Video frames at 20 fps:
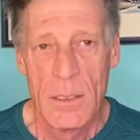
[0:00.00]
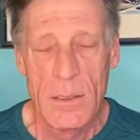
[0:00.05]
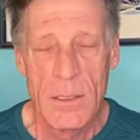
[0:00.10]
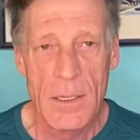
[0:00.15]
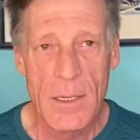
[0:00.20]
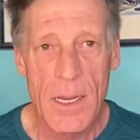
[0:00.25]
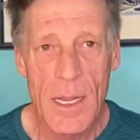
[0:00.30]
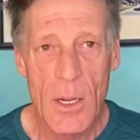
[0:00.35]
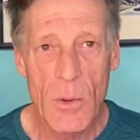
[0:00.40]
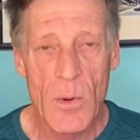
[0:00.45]

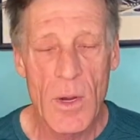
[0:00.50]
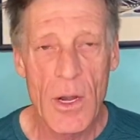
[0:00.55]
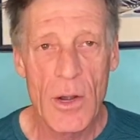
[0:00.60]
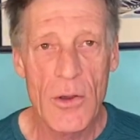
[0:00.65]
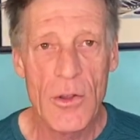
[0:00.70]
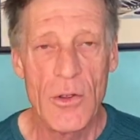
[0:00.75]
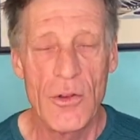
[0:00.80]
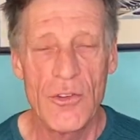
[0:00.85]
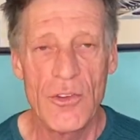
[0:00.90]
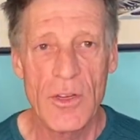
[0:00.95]
Today we are
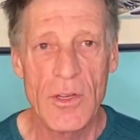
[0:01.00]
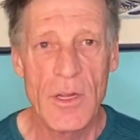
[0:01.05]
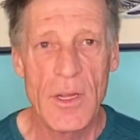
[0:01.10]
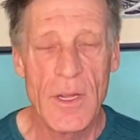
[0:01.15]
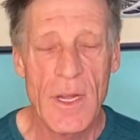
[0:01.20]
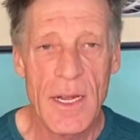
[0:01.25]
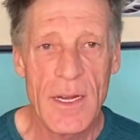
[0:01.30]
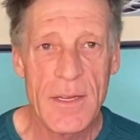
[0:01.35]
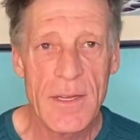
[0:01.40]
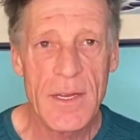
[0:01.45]
using the
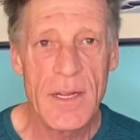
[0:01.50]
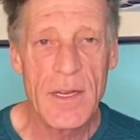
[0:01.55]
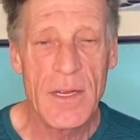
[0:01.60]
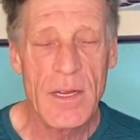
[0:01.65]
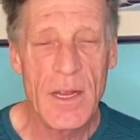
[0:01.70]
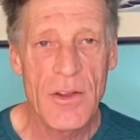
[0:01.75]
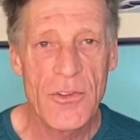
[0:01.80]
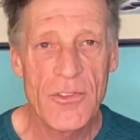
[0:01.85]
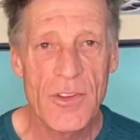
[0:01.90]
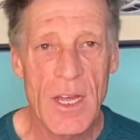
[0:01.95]

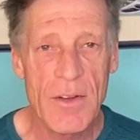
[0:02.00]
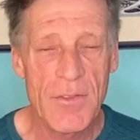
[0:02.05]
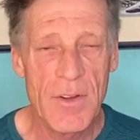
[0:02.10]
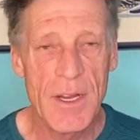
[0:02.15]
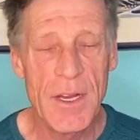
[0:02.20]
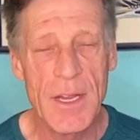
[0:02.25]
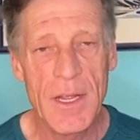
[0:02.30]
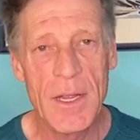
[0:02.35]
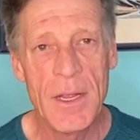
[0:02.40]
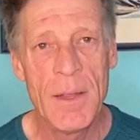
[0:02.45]

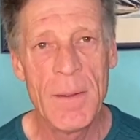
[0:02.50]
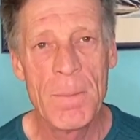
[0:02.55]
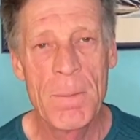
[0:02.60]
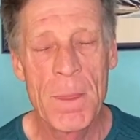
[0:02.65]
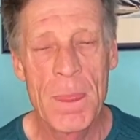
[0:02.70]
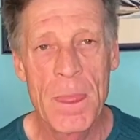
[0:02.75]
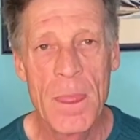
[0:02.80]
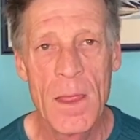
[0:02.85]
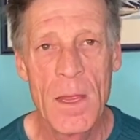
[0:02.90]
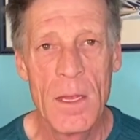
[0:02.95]
1970
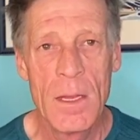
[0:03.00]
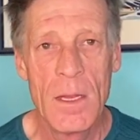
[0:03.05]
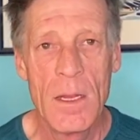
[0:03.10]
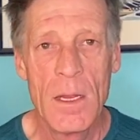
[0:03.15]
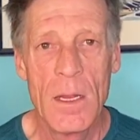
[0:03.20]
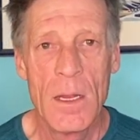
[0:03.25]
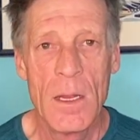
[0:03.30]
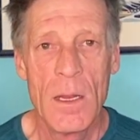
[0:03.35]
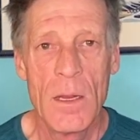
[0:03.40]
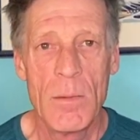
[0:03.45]

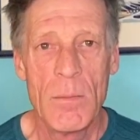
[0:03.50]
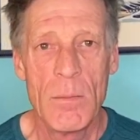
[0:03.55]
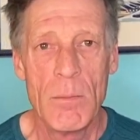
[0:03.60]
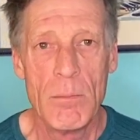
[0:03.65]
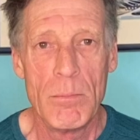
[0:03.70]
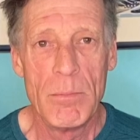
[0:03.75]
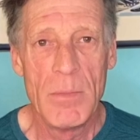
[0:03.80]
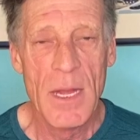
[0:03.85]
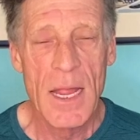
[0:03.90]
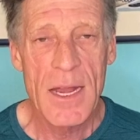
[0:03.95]

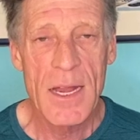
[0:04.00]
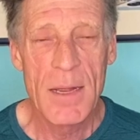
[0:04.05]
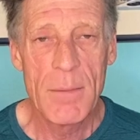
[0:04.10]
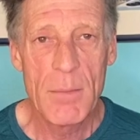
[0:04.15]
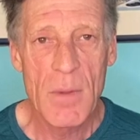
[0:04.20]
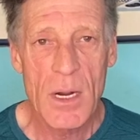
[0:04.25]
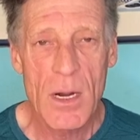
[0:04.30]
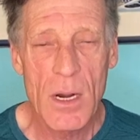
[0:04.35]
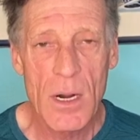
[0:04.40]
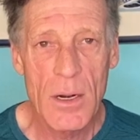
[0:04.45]

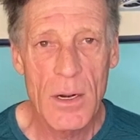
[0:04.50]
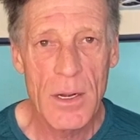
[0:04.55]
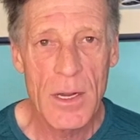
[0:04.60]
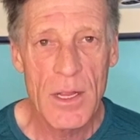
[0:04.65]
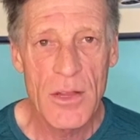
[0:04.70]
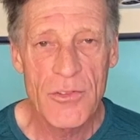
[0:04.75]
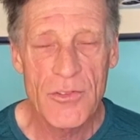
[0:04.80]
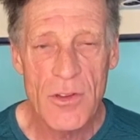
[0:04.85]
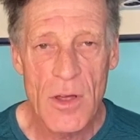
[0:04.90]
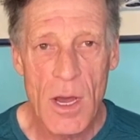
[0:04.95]

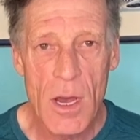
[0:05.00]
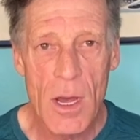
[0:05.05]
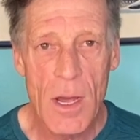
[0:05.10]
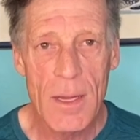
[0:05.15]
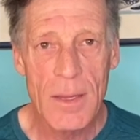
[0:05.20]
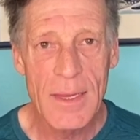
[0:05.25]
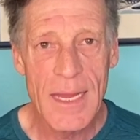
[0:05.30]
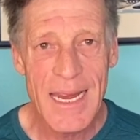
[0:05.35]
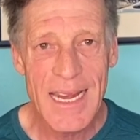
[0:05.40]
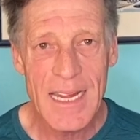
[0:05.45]
Lennon-McCartney
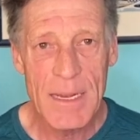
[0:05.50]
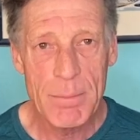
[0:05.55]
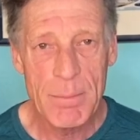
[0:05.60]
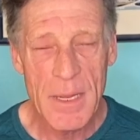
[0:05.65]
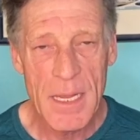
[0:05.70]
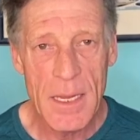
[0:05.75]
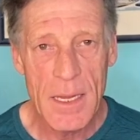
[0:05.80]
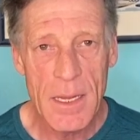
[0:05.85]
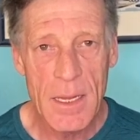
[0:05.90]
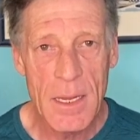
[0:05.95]
song, Let It
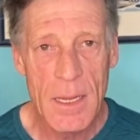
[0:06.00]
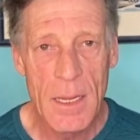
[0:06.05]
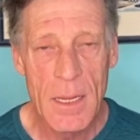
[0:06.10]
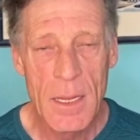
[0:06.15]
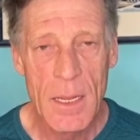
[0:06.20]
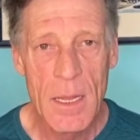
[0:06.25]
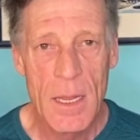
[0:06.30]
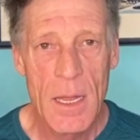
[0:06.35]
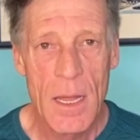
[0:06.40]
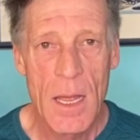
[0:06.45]
Be,
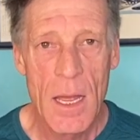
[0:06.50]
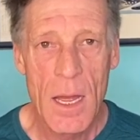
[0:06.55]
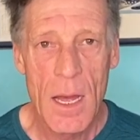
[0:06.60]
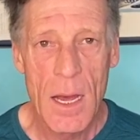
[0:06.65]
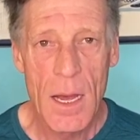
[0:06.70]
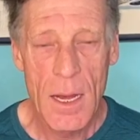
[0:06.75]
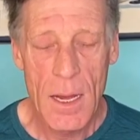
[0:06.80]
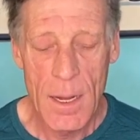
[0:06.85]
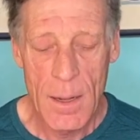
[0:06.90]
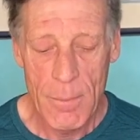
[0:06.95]

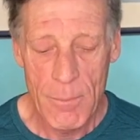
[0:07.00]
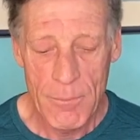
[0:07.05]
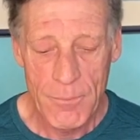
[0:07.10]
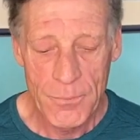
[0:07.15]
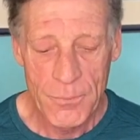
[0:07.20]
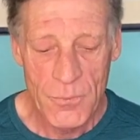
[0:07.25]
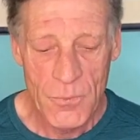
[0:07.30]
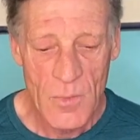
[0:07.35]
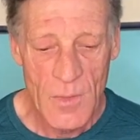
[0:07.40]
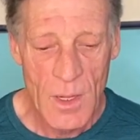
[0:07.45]

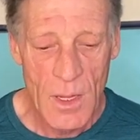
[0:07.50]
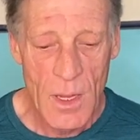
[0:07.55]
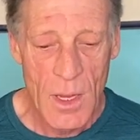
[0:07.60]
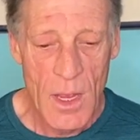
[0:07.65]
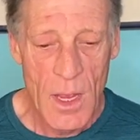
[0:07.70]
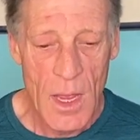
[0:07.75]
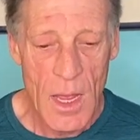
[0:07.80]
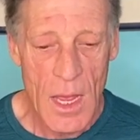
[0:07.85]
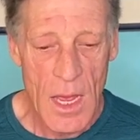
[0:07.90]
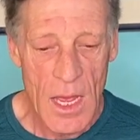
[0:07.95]

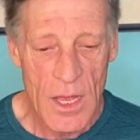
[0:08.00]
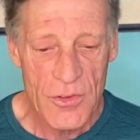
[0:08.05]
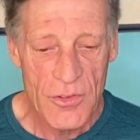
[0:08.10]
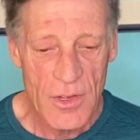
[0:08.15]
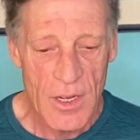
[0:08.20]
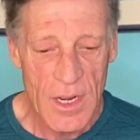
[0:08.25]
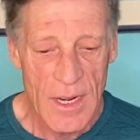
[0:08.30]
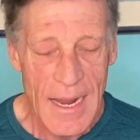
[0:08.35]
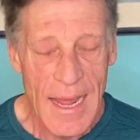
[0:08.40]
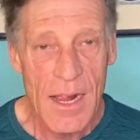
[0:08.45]
as
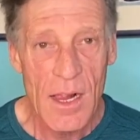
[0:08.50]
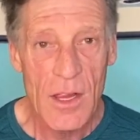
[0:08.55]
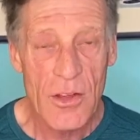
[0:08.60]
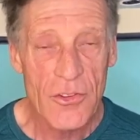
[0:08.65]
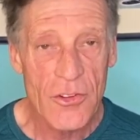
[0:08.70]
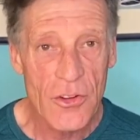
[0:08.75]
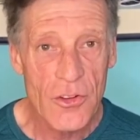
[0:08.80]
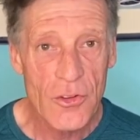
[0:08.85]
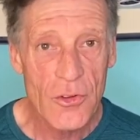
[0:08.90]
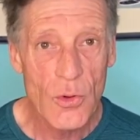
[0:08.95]
an
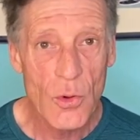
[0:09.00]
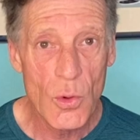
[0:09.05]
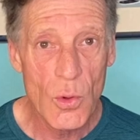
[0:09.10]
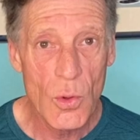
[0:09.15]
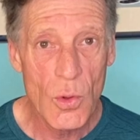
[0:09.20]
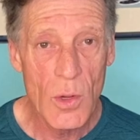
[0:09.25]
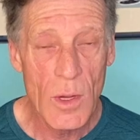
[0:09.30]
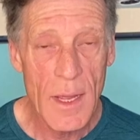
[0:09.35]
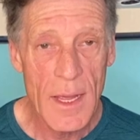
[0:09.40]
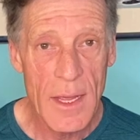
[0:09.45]
analysis
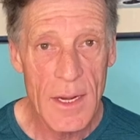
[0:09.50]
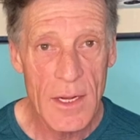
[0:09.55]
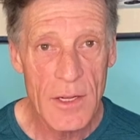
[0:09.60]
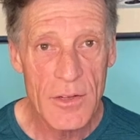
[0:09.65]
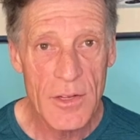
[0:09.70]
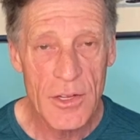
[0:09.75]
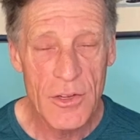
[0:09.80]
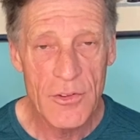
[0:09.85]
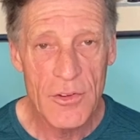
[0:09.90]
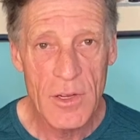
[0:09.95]
tool and a
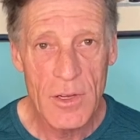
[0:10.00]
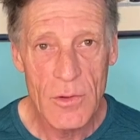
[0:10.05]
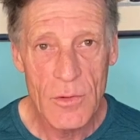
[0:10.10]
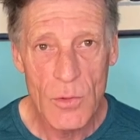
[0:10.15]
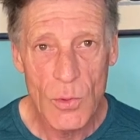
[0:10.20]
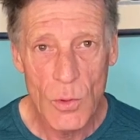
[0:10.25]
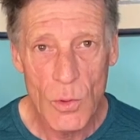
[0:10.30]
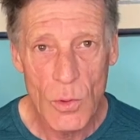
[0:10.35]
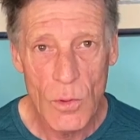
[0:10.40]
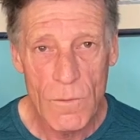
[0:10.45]
teaching
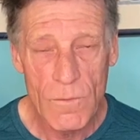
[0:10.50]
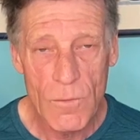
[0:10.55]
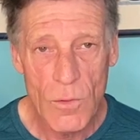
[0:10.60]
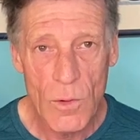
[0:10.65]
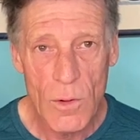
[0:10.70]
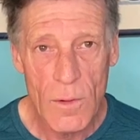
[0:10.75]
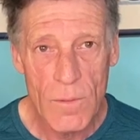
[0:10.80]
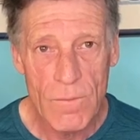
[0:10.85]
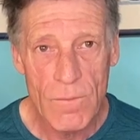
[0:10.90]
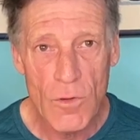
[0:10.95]
tool
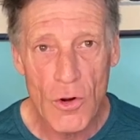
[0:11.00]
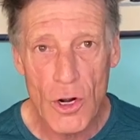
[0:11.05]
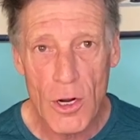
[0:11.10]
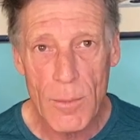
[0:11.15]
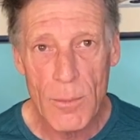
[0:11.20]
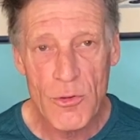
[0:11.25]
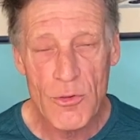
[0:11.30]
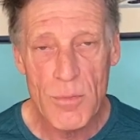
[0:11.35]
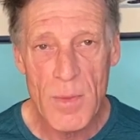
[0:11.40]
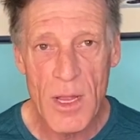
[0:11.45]
for
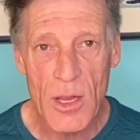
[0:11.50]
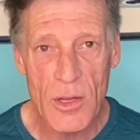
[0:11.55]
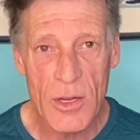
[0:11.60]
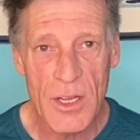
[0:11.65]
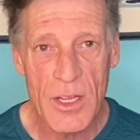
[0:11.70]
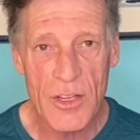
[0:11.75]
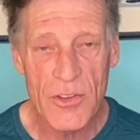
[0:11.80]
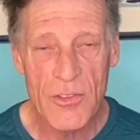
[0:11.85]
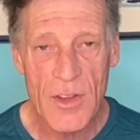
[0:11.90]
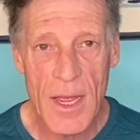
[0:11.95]
forms,
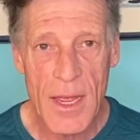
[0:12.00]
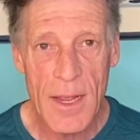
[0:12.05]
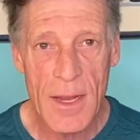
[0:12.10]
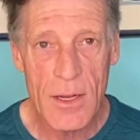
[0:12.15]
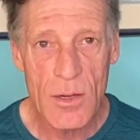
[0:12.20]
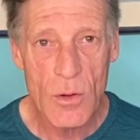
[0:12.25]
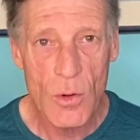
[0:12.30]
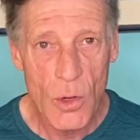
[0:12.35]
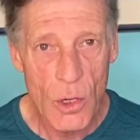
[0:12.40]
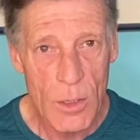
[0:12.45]
melodies,
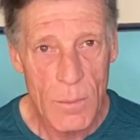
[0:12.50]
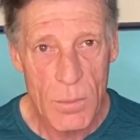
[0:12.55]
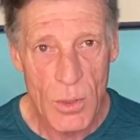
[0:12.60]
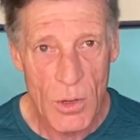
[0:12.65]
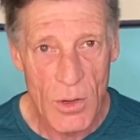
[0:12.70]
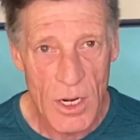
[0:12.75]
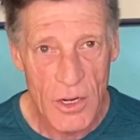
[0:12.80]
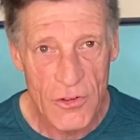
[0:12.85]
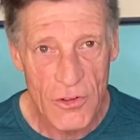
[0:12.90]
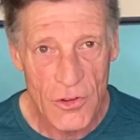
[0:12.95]
and chord
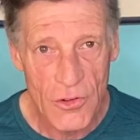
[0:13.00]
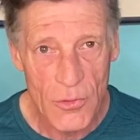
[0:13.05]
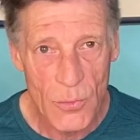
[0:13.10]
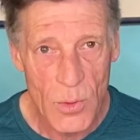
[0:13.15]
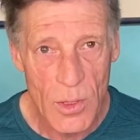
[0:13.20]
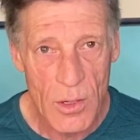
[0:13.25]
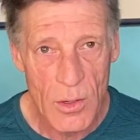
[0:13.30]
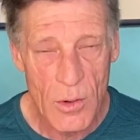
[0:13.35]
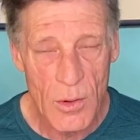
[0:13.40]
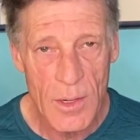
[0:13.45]
progressions.
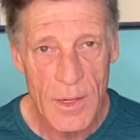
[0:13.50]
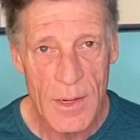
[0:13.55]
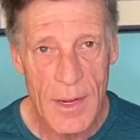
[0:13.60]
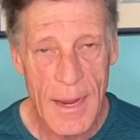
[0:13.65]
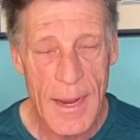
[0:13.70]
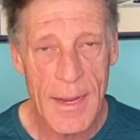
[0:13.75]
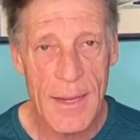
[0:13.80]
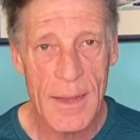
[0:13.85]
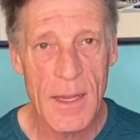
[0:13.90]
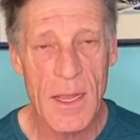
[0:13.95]
We are going
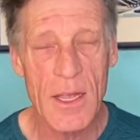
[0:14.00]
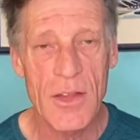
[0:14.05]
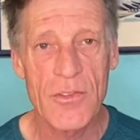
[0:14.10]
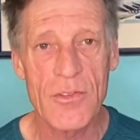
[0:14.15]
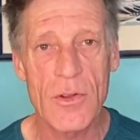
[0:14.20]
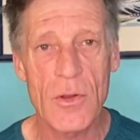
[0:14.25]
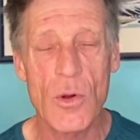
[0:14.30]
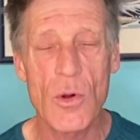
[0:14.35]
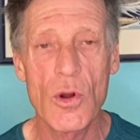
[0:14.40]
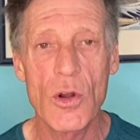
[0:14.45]
to analyze
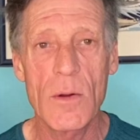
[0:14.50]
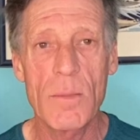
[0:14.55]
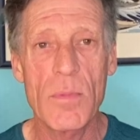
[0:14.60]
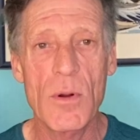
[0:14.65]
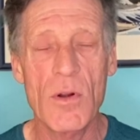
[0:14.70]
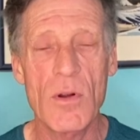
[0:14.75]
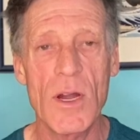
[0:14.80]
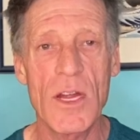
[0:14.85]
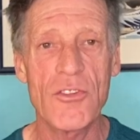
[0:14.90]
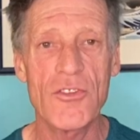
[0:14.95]
the chord
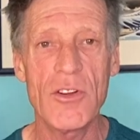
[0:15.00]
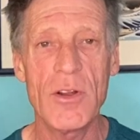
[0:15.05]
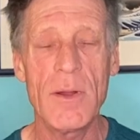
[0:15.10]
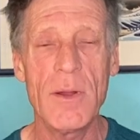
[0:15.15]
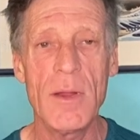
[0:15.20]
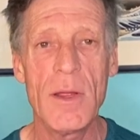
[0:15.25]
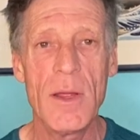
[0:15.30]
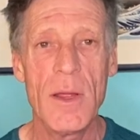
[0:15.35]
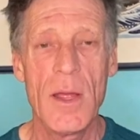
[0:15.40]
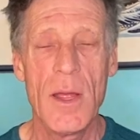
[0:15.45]
progression,